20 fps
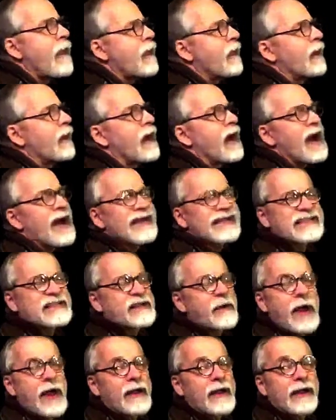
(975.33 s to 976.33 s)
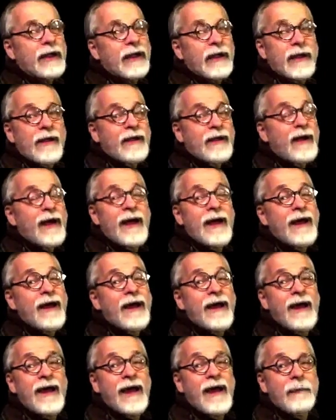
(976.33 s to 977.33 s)
Ah, it's all right.
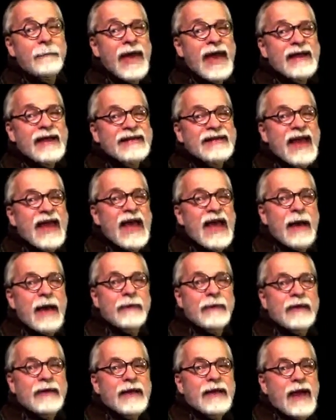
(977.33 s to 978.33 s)
Back to happy.